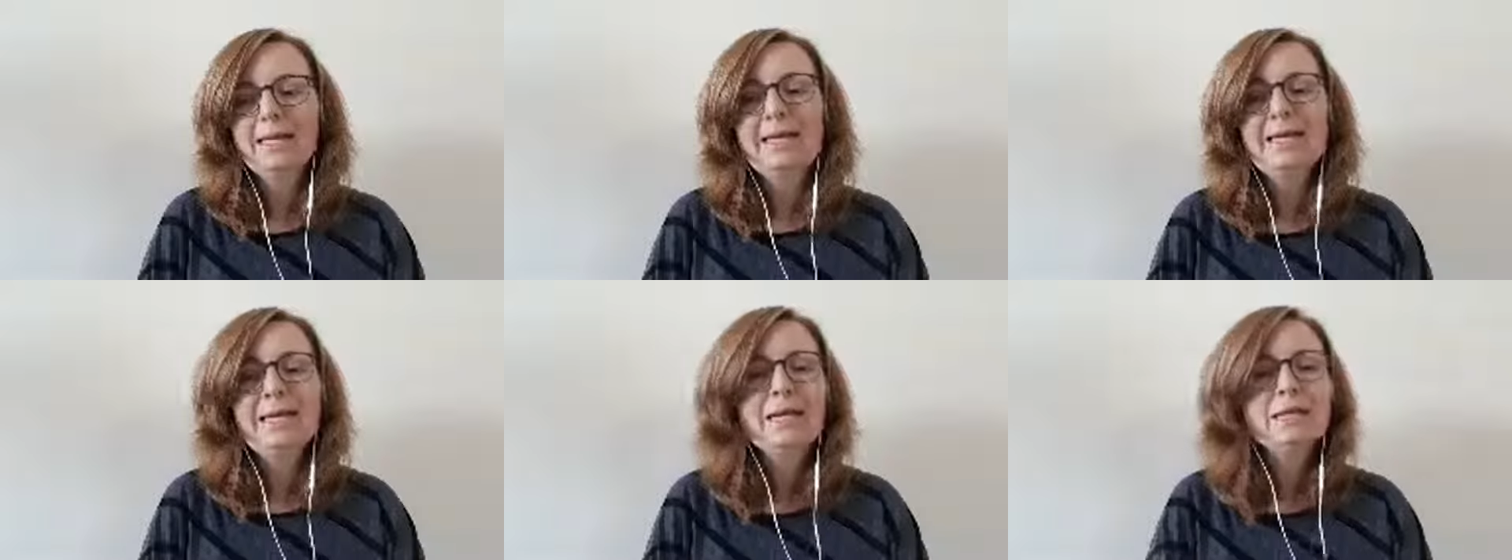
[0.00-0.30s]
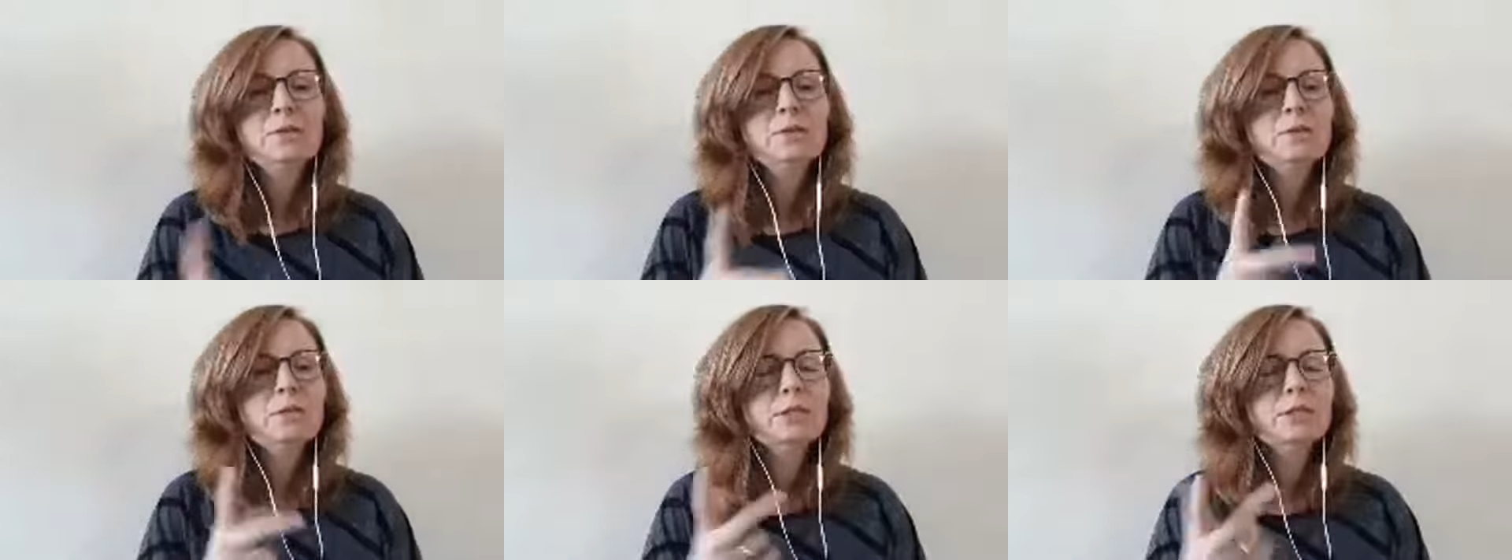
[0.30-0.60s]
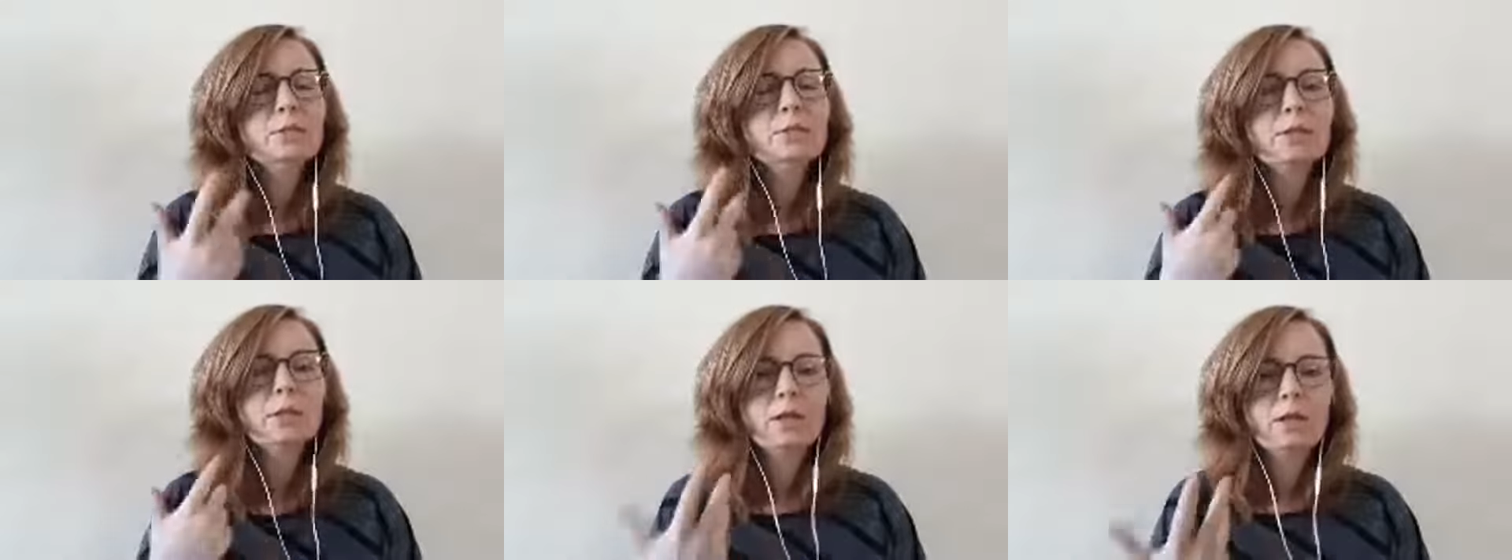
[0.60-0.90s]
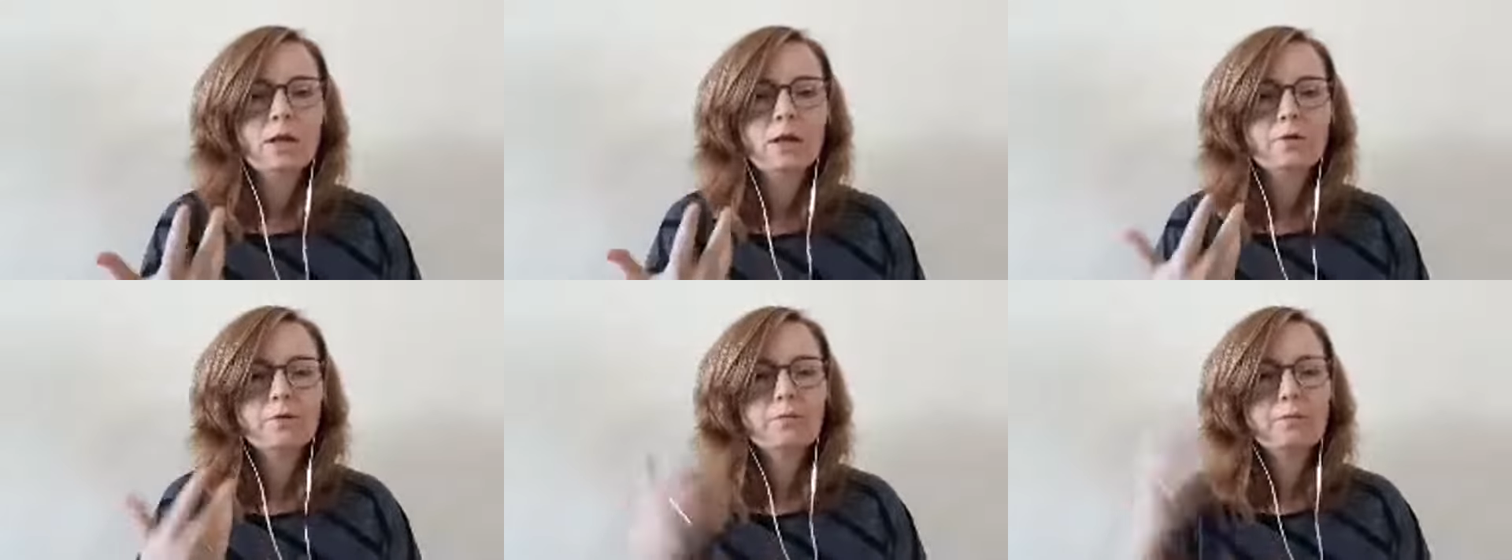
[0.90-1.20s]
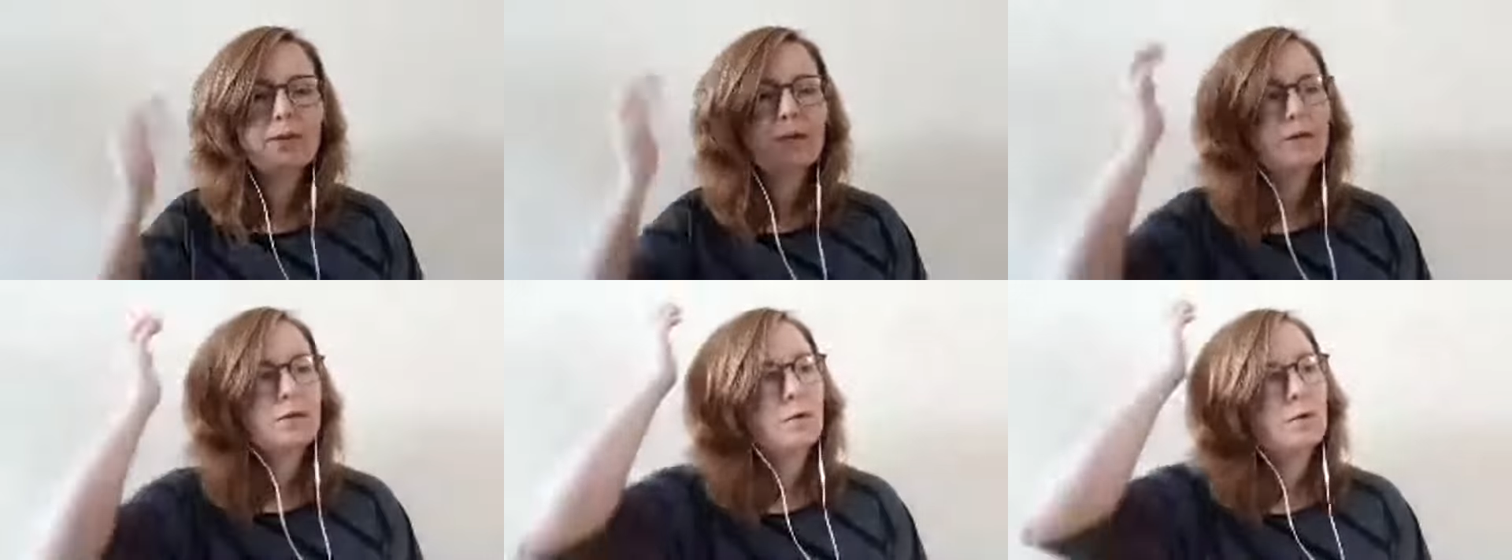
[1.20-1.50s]
and I do this with a lot of
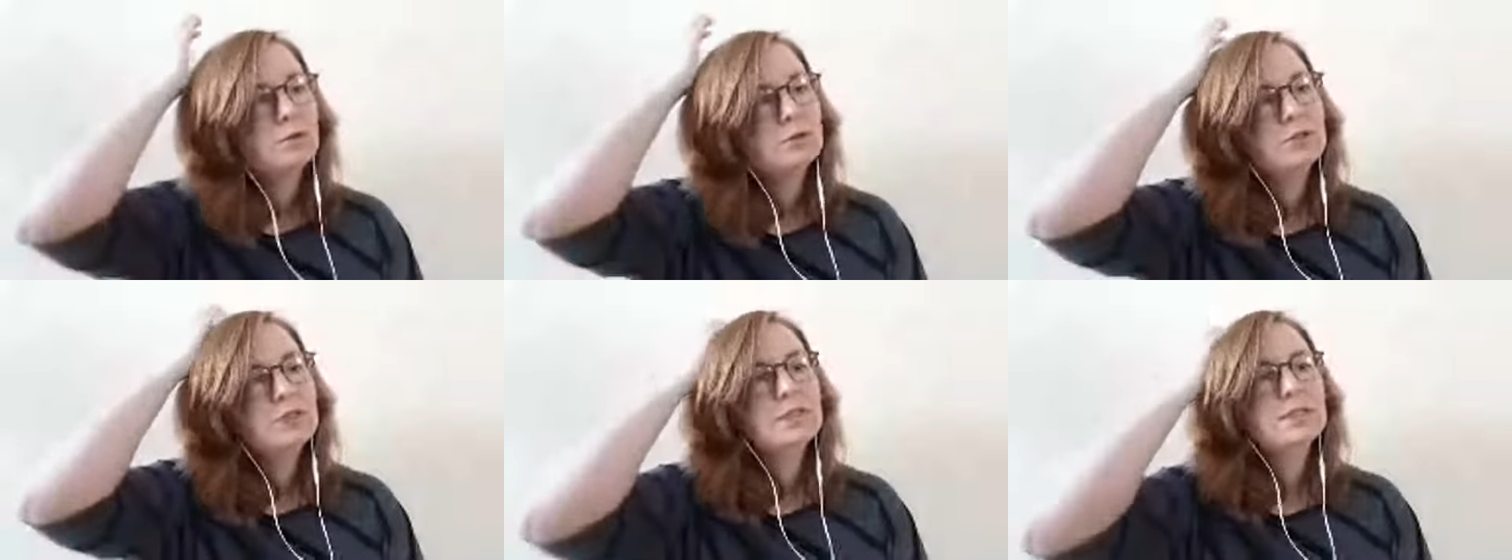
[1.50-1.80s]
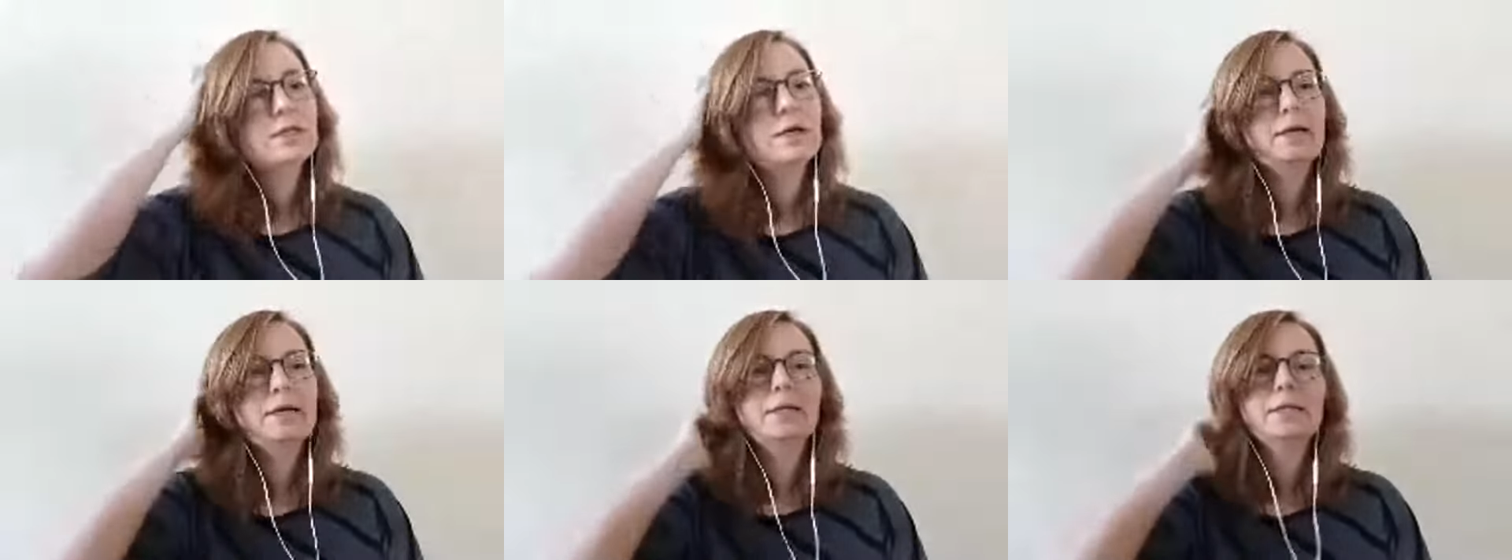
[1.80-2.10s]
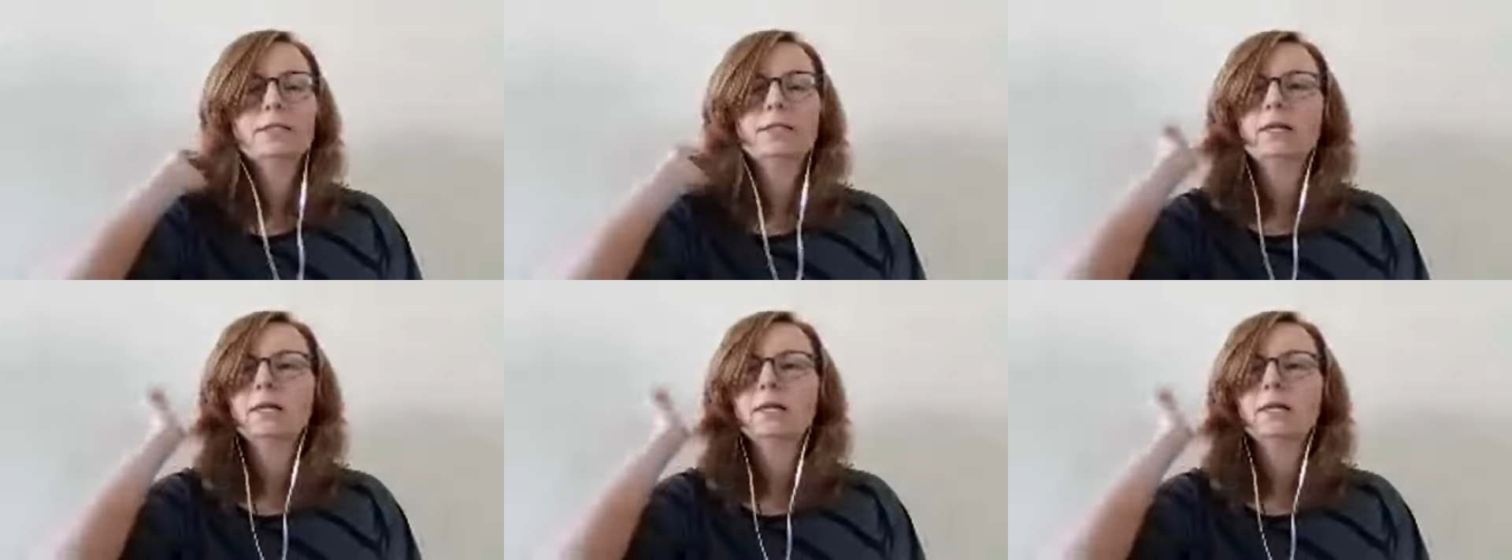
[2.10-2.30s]
my coaching clients.